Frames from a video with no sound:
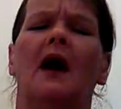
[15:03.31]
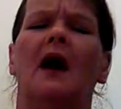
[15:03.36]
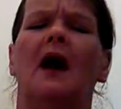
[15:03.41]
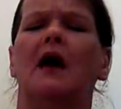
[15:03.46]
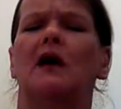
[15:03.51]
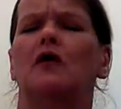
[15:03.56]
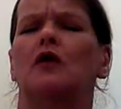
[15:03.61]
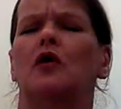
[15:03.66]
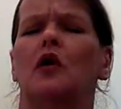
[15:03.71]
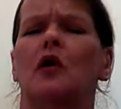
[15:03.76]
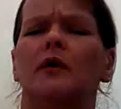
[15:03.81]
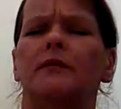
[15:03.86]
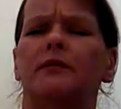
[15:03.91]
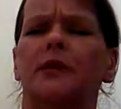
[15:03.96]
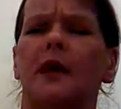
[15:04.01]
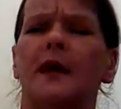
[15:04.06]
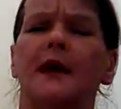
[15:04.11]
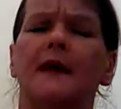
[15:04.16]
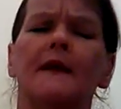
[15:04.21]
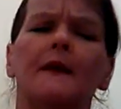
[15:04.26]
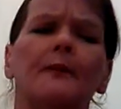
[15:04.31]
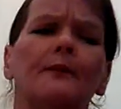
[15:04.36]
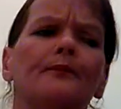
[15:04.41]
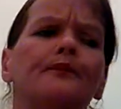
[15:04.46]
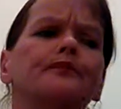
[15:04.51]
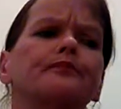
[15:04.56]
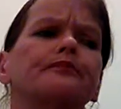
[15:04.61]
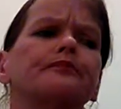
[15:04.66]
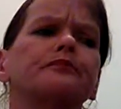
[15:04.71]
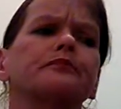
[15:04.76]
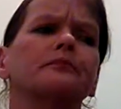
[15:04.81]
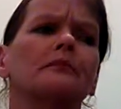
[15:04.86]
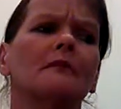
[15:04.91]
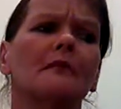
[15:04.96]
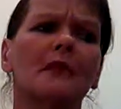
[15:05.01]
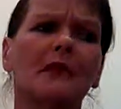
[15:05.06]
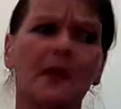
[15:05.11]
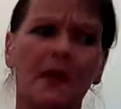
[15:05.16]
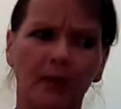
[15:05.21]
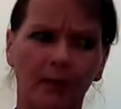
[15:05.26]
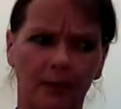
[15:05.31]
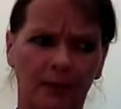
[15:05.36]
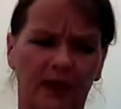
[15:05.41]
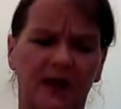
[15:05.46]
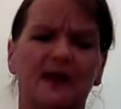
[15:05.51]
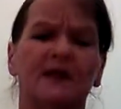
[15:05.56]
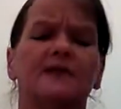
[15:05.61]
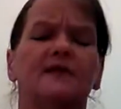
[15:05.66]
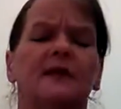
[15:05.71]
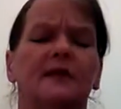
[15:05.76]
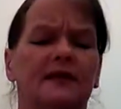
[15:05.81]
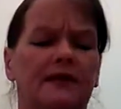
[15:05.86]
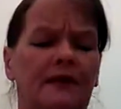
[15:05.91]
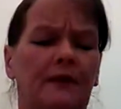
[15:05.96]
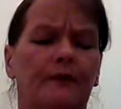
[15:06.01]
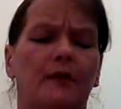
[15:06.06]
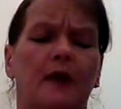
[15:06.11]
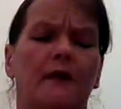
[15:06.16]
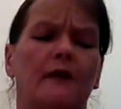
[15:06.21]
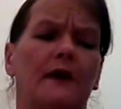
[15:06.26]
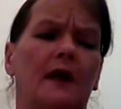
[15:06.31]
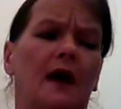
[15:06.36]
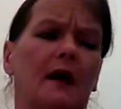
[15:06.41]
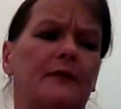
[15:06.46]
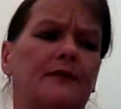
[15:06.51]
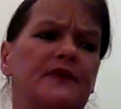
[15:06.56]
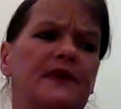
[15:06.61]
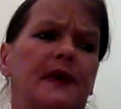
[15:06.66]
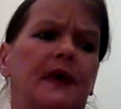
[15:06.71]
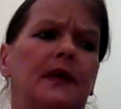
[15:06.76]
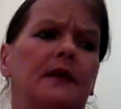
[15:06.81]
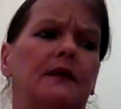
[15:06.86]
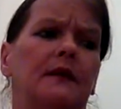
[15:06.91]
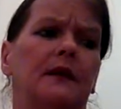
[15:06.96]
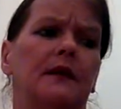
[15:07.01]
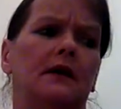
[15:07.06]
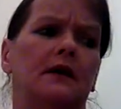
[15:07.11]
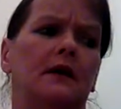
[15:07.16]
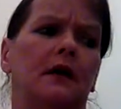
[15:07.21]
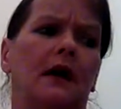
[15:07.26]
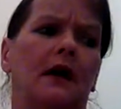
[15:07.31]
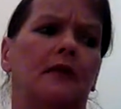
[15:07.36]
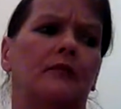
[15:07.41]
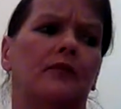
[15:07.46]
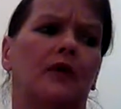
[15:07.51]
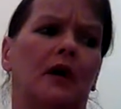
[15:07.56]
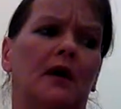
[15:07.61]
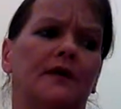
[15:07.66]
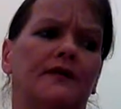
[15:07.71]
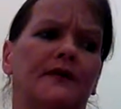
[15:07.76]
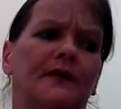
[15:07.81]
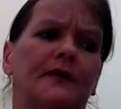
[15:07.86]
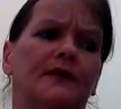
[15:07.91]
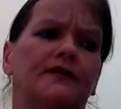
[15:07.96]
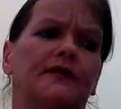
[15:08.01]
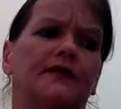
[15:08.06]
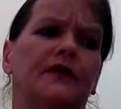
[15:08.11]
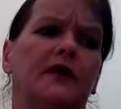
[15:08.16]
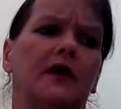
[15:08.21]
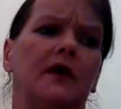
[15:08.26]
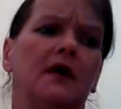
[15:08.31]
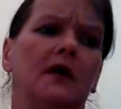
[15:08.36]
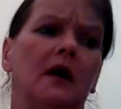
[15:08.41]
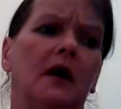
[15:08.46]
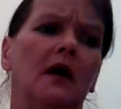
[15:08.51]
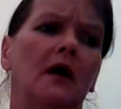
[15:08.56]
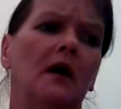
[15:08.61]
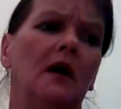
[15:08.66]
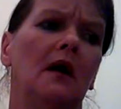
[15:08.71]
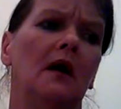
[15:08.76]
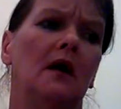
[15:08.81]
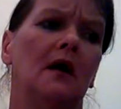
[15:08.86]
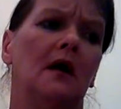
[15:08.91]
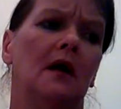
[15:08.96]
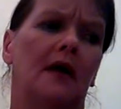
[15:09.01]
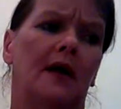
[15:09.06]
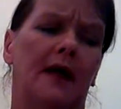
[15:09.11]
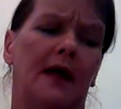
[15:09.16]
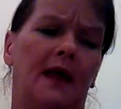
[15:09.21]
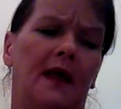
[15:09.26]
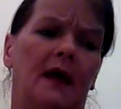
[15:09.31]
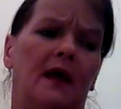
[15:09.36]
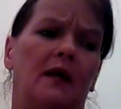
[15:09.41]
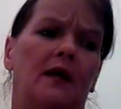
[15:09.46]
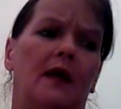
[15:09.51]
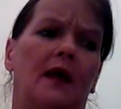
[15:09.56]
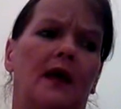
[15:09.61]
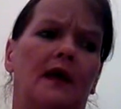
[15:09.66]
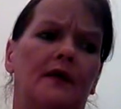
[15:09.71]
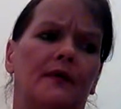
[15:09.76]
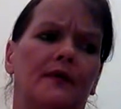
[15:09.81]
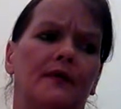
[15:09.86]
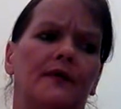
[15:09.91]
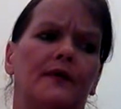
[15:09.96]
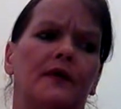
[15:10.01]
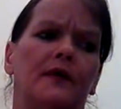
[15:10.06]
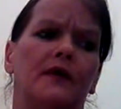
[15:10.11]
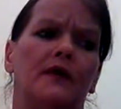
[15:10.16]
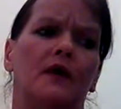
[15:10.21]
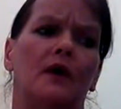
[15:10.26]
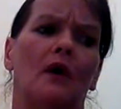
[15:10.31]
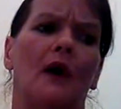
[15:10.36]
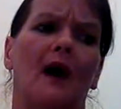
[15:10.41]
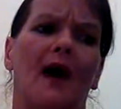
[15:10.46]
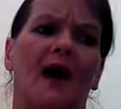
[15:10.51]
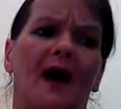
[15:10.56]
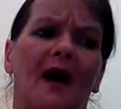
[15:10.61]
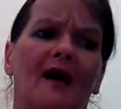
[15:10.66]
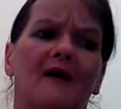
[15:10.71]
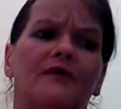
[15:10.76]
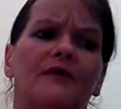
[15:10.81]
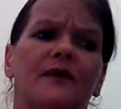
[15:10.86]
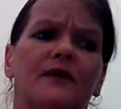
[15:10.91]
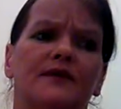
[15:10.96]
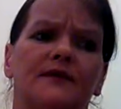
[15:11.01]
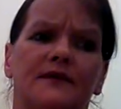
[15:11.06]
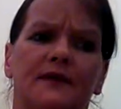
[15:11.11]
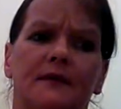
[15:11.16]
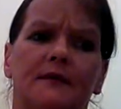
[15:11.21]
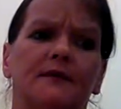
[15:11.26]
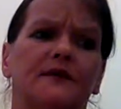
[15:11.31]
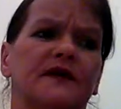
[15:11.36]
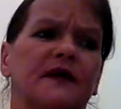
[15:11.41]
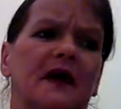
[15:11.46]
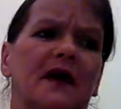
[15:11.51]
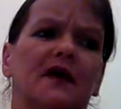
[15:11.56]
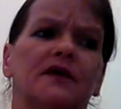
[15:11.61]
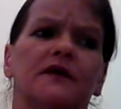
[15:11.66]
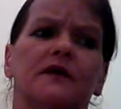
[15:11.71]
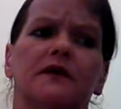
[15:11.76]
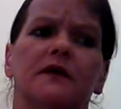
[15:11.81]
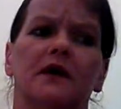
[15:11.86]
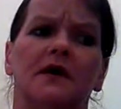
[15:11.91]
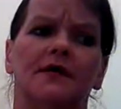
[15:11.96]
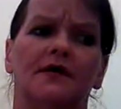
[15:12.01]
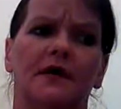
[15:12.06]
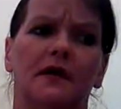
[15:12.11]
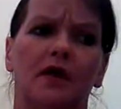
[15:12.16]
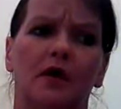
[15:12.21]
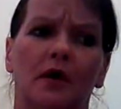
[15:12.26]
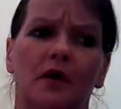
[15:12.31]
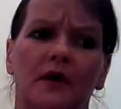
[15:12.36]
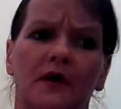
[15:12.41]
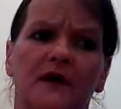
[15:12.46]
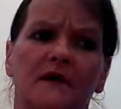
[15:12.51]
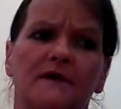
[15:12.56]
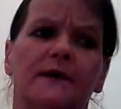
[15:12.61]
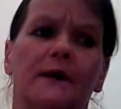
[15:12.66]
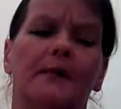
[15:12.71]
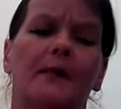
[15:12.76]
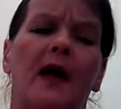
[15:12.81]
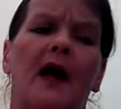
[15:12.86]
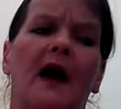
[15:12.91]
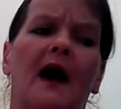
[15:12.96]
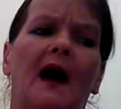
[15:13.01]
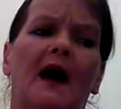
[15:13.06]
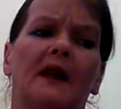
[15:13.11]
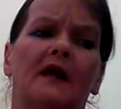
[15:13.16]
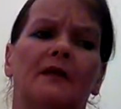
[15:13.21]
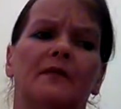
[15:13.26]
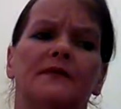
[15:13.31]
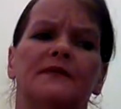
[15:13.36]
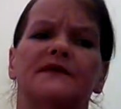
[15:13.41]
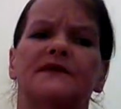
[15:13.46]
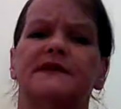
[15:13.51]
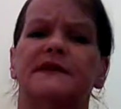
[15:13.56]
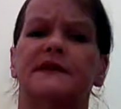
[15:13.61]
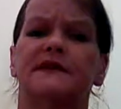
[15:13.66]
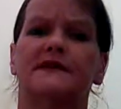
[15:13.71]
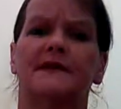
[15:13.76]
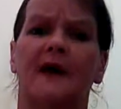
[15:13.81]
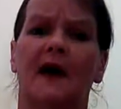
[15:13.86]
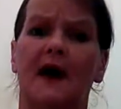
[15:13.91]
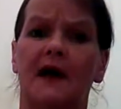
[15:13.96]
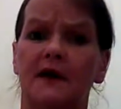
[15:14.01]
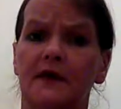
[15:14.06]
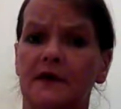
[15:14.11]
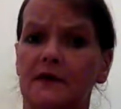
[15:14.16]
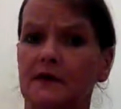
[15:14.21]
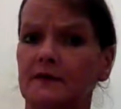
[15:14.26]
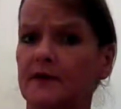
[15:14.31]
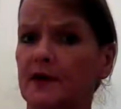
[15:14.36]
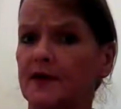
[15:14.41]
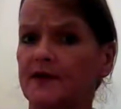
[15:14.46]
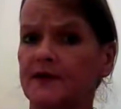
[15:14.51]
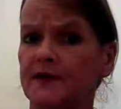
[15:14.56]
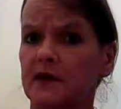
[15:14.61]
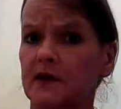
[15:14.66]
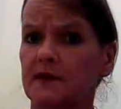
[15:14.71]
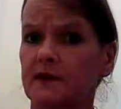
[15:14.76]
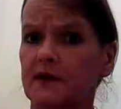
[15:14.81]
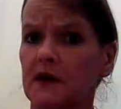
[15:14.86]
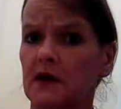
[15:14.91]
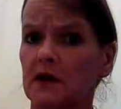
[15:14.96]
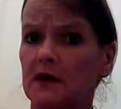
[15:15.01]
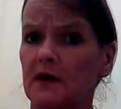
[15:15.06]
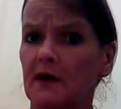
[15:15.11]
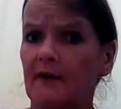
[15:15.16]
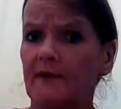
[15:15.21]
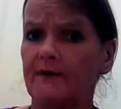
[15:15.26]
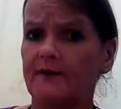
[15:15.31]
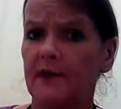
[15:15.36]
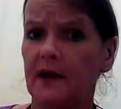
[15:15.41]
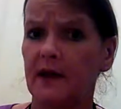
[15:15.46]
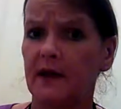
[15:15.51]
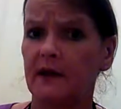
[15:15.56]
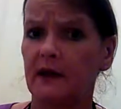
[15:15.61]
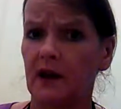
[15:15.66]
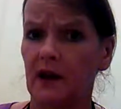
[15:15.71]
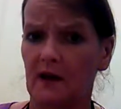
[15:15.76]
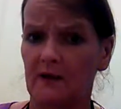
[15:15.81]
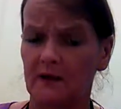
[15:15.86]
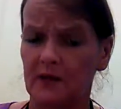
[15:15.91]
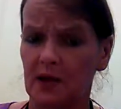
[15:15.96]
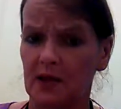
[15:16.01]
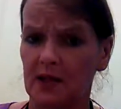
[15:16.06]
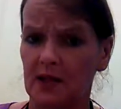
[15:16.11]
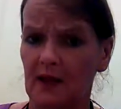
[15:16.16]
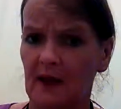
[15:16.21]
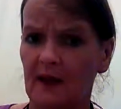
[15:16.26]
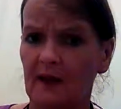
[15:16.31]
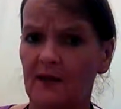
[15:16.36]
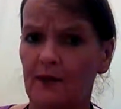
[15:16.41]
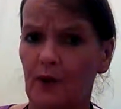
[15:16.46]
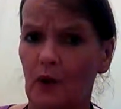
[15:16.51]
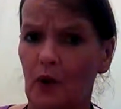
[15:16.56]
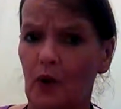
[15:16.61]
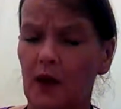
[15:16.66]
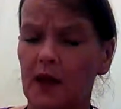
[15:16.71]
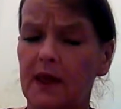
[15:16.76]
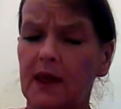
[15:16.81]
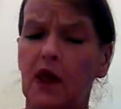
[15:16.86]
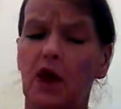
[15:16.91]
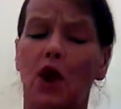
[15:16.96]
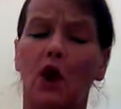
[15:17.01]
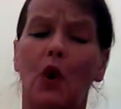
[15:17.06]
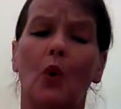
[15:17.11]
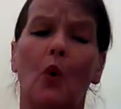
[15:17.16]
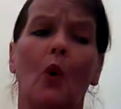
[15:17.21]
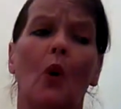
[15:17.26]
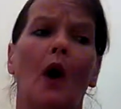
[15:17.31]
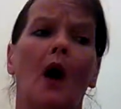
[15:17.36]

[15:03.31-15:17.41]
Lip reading: I could be, because it's a very upsetting process here. And as you're having some judge who doesn't know you from Adam's deciding the rest of your fate of your life for you,